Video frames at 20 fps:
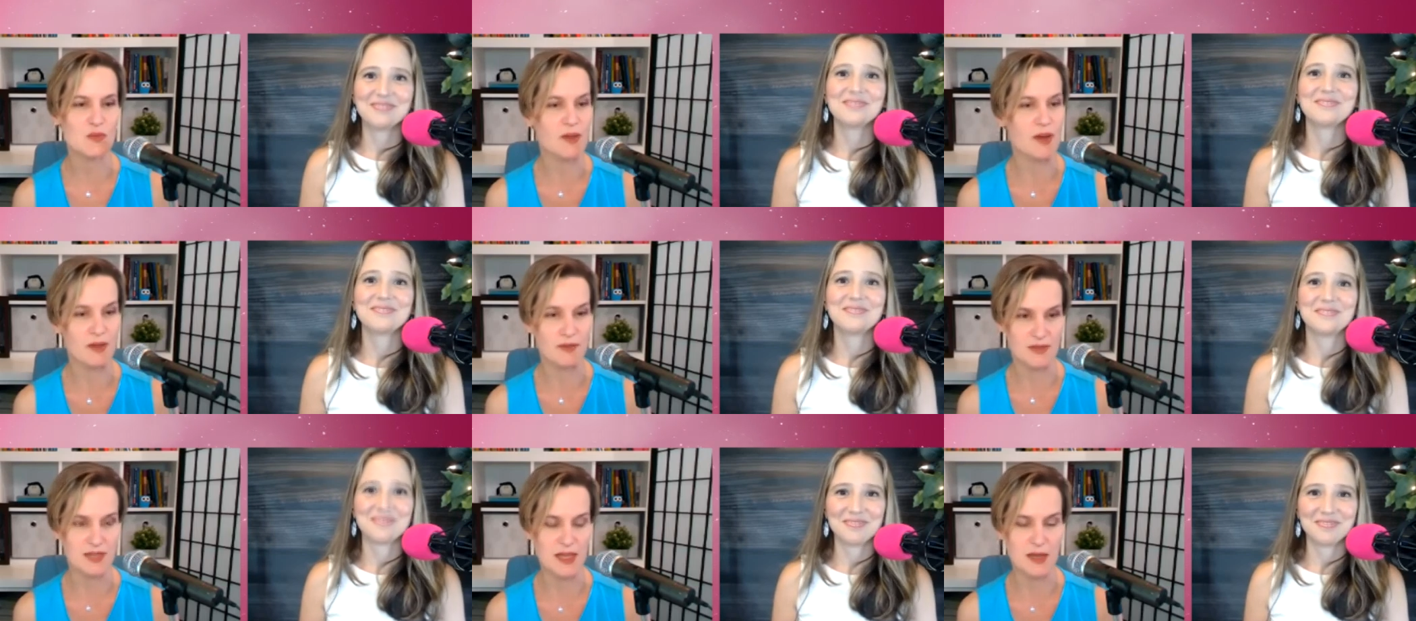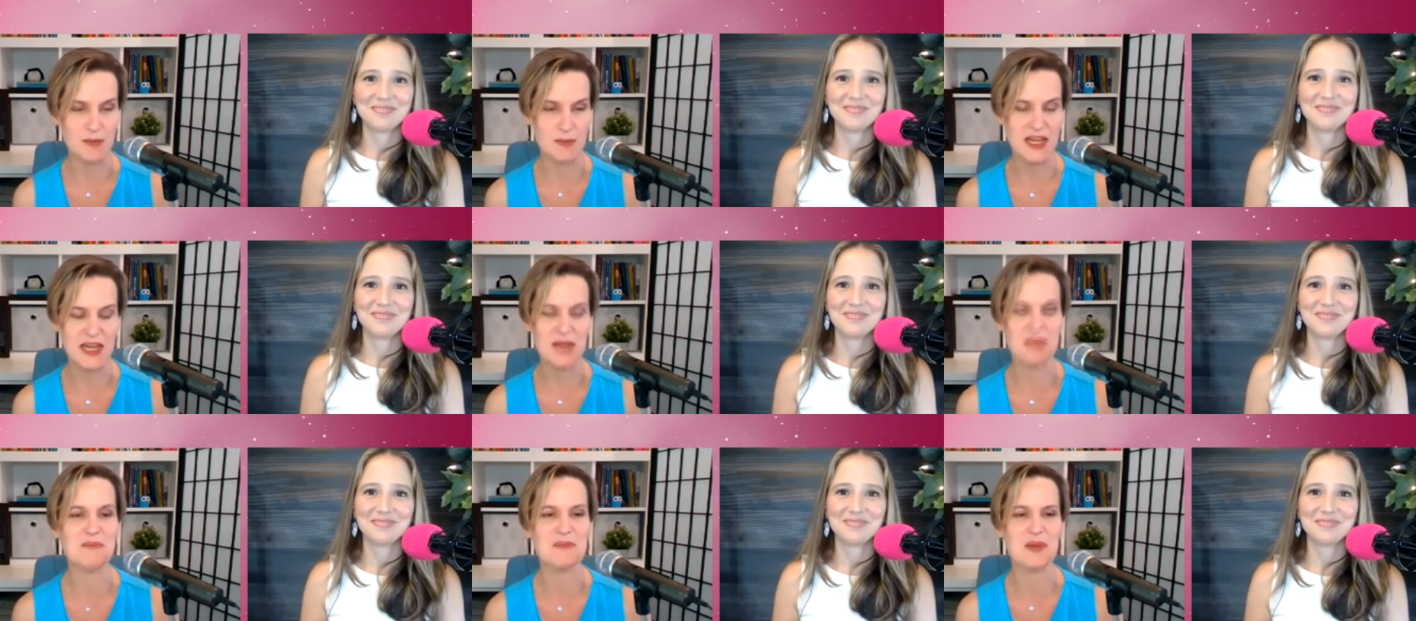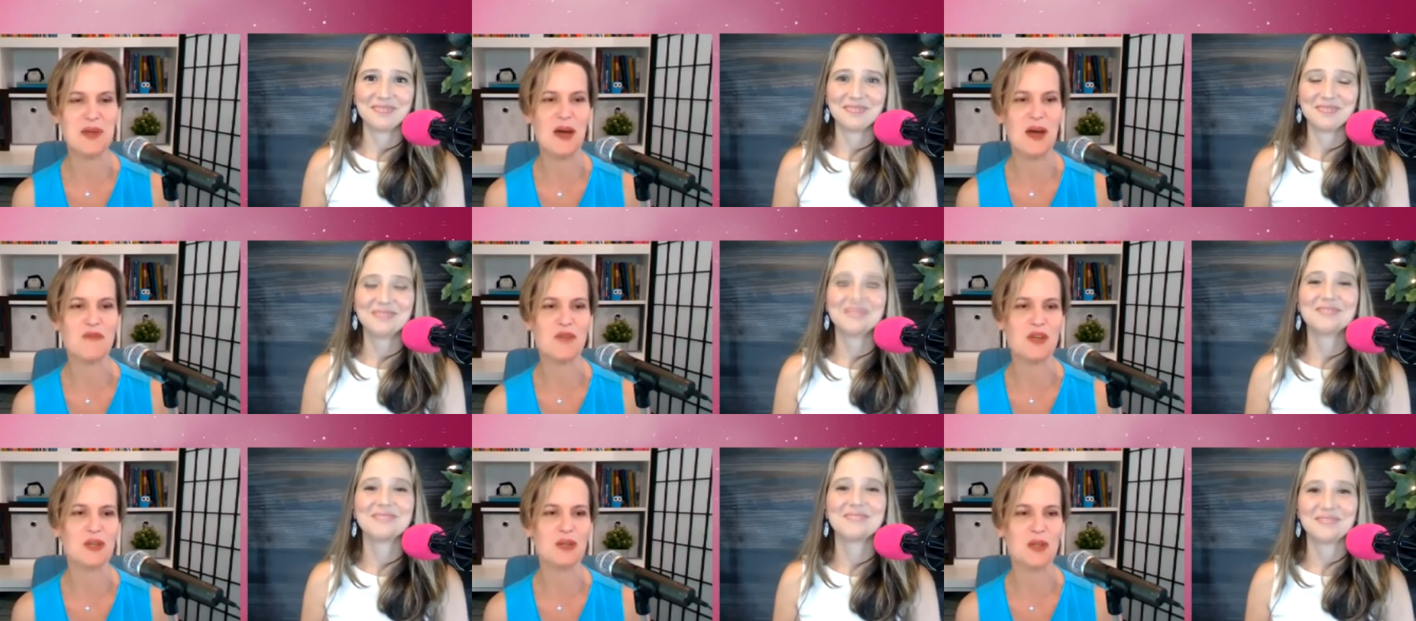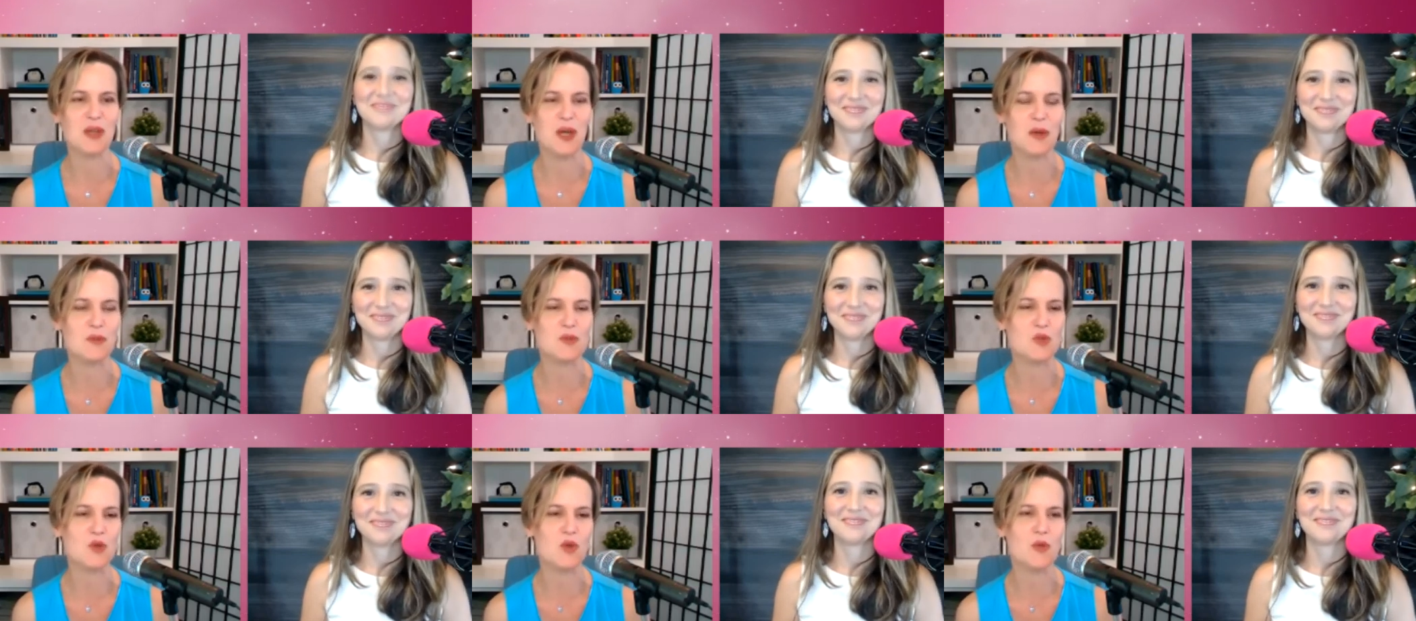Speaker 1: same name, Confidently
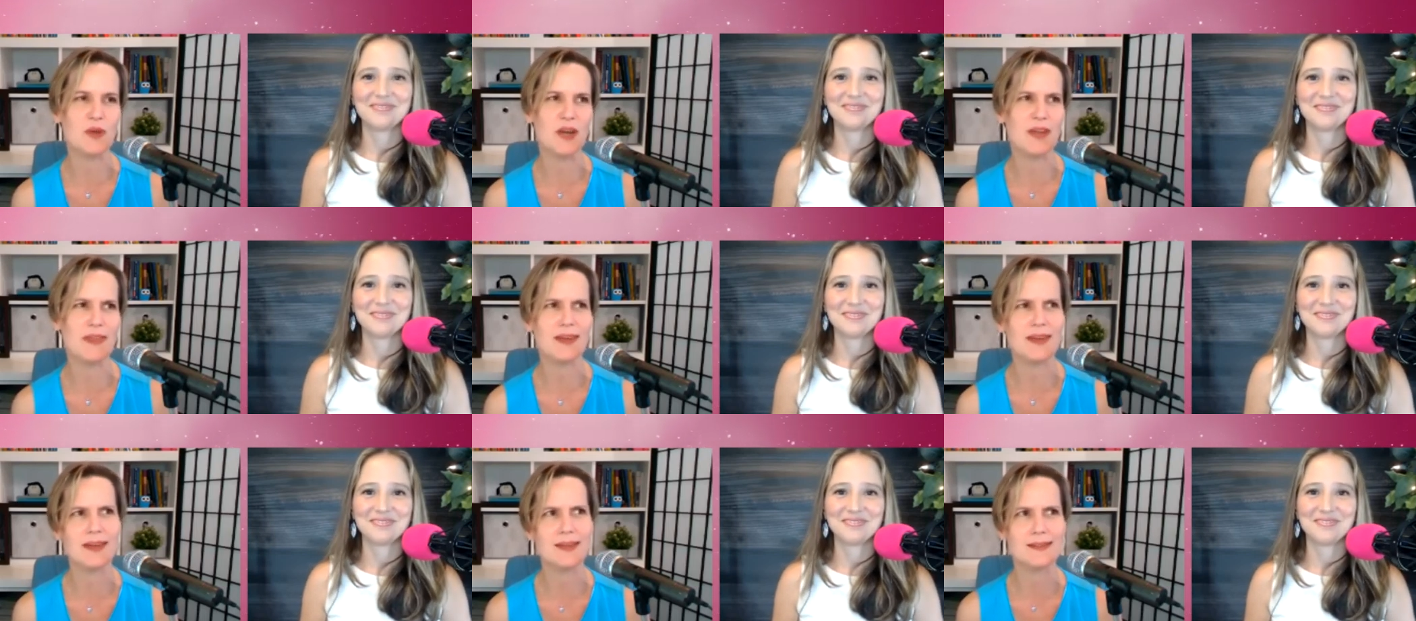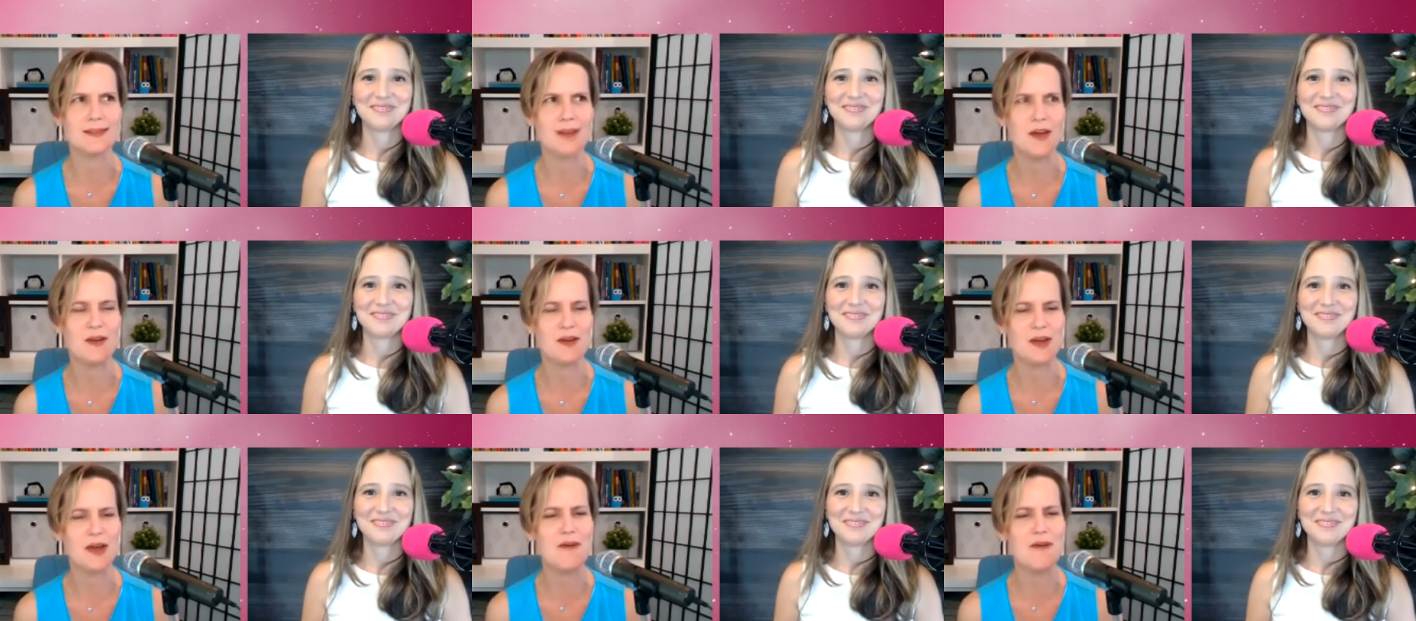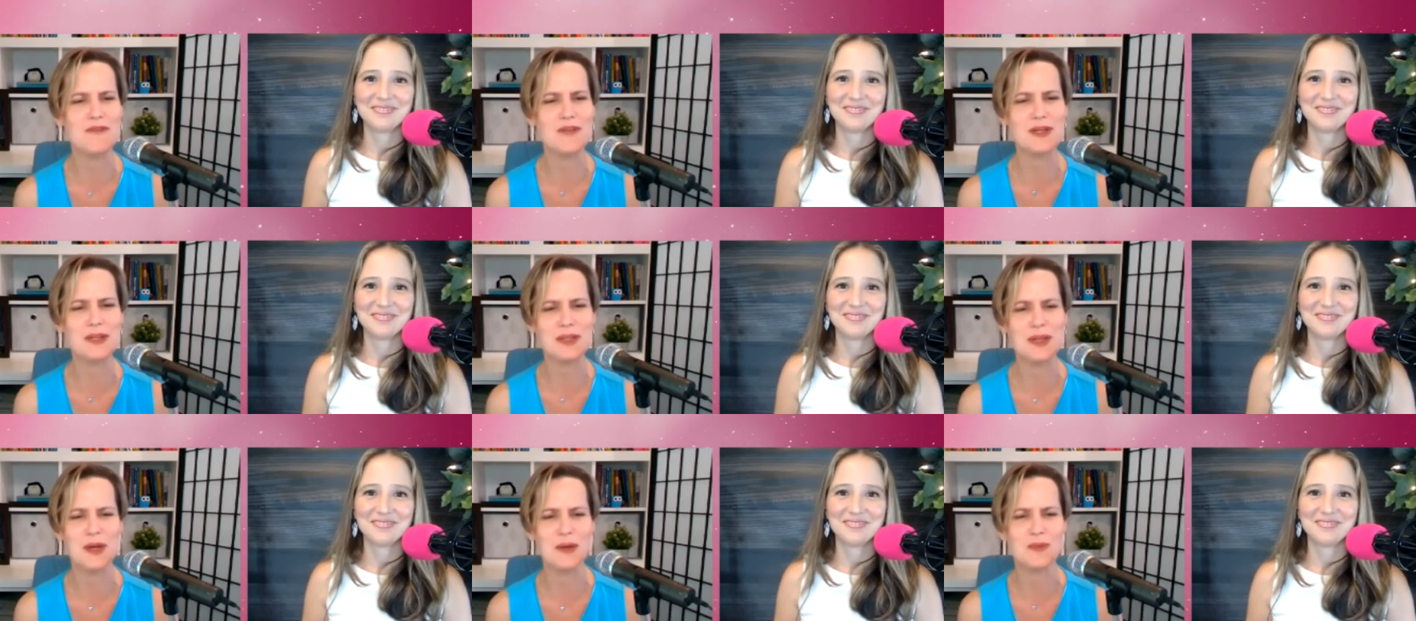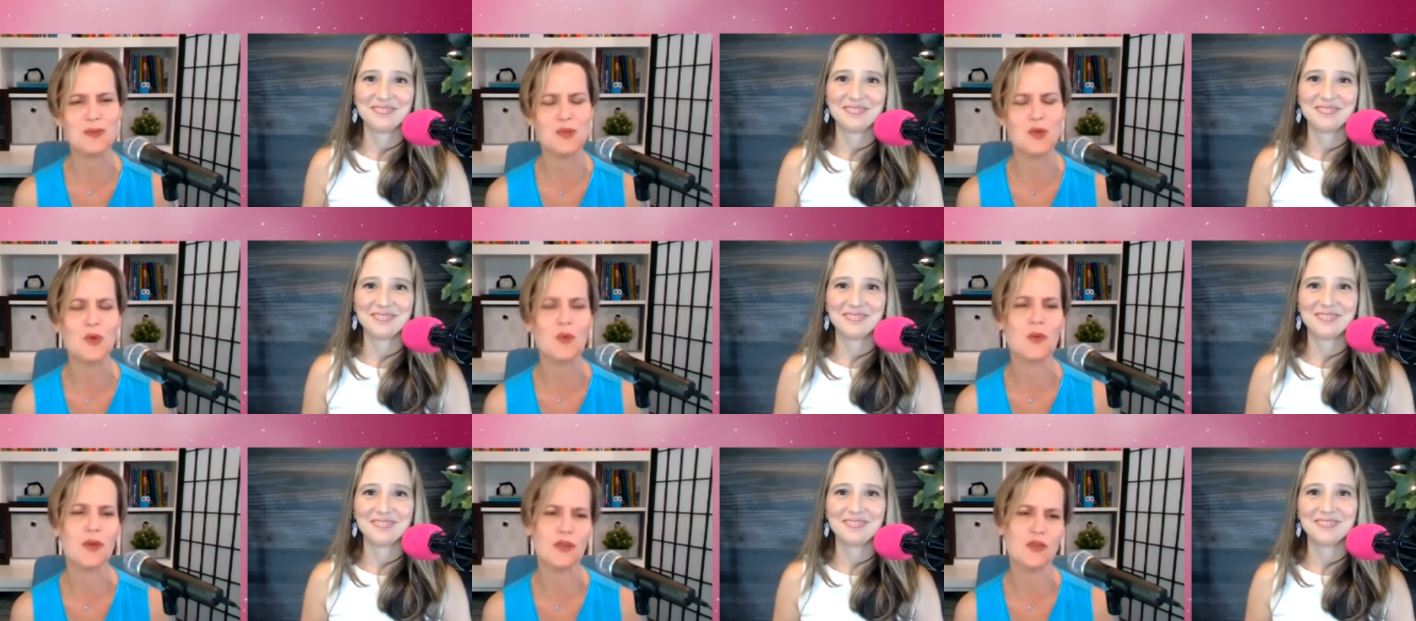Homeschool, but I think it's Confidently Homeschool
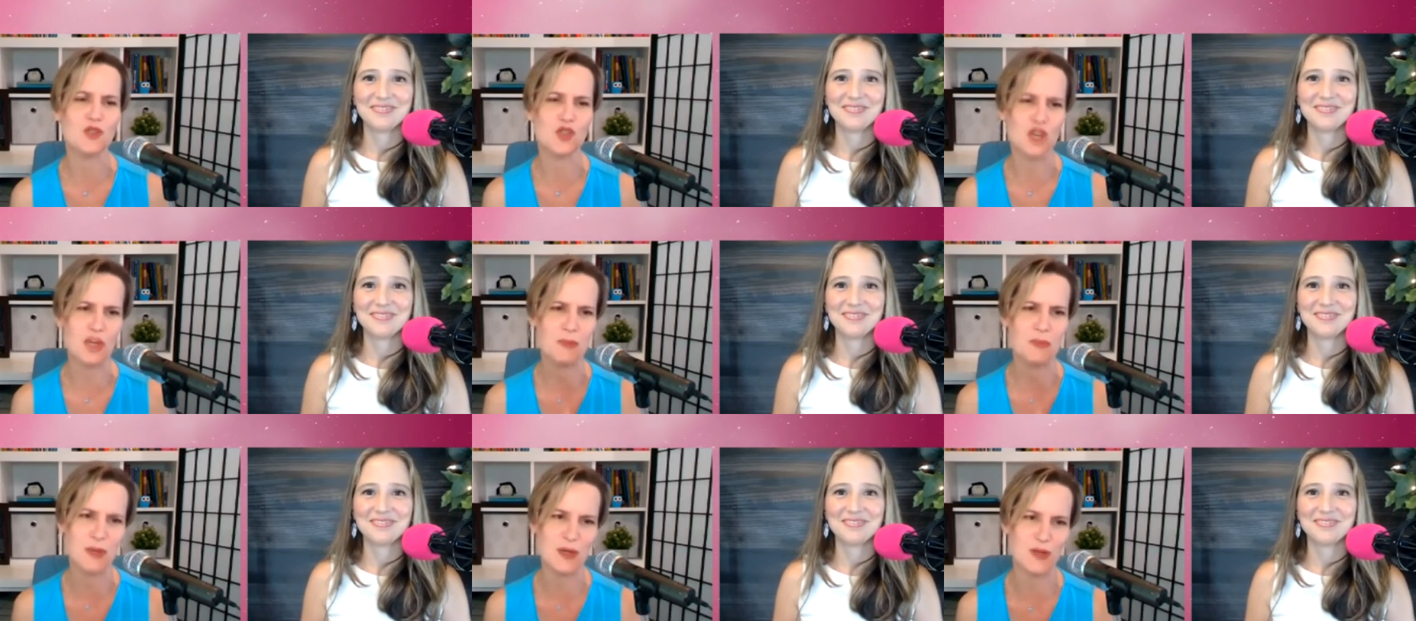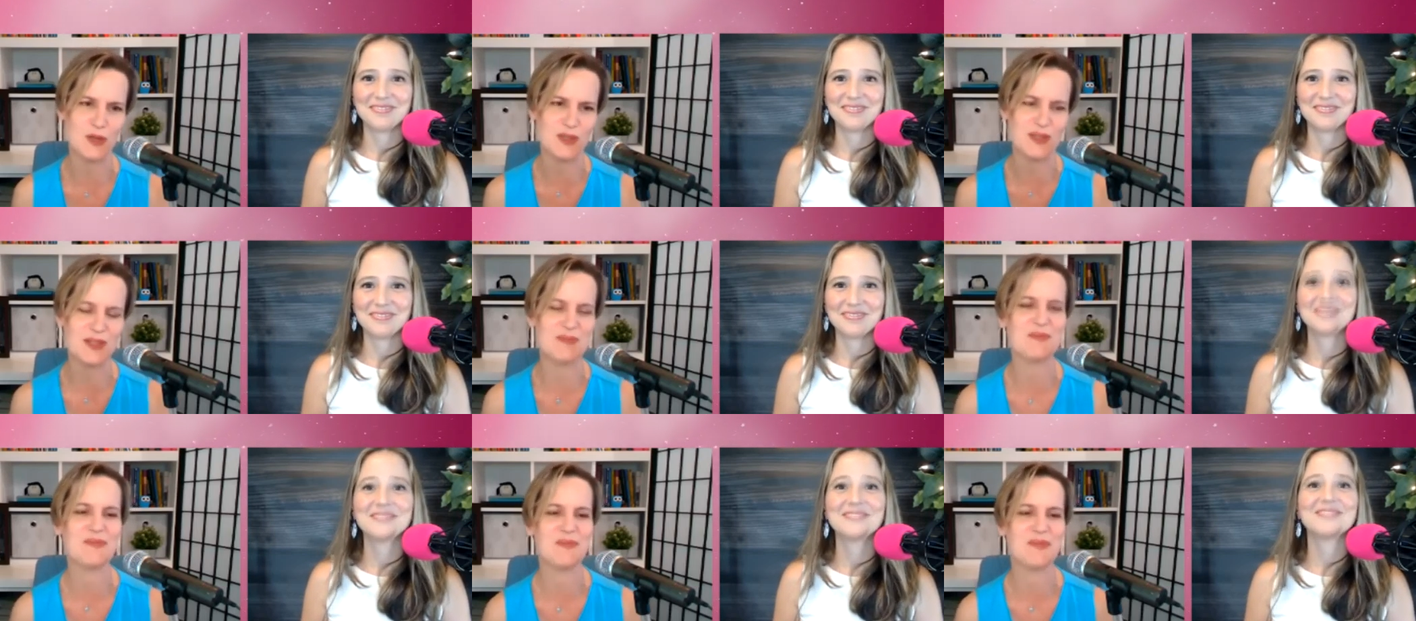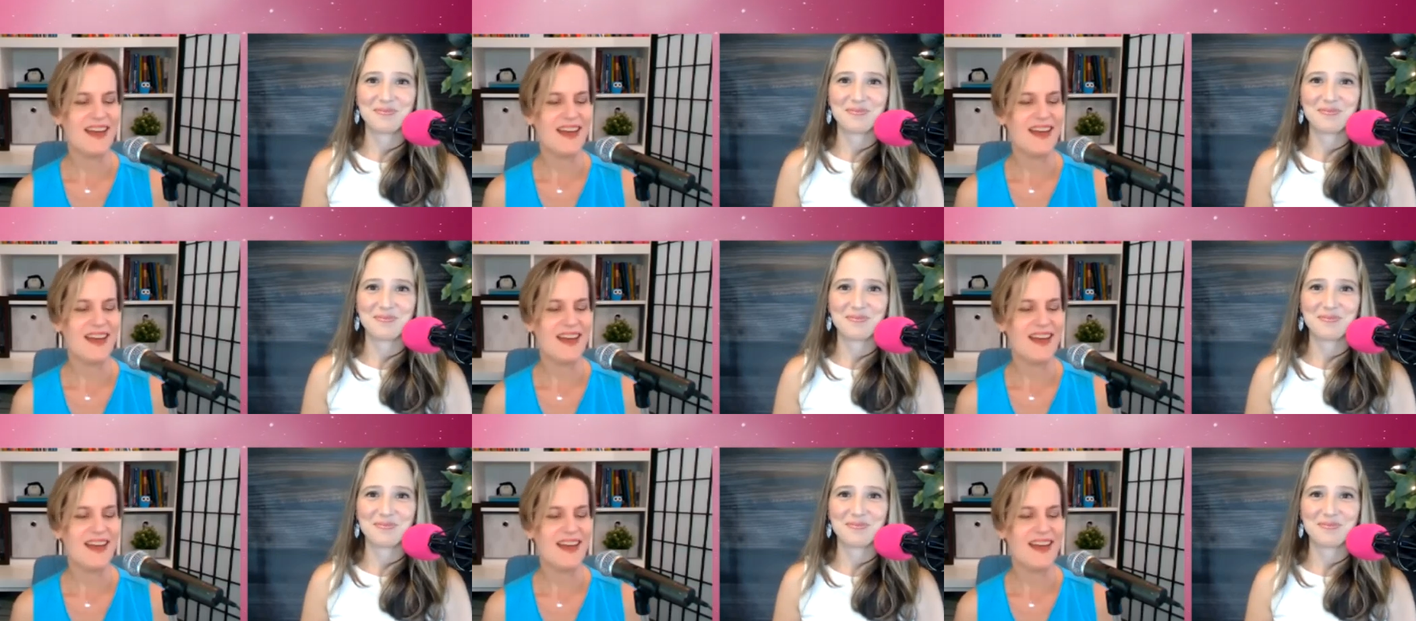with Jen Pearson.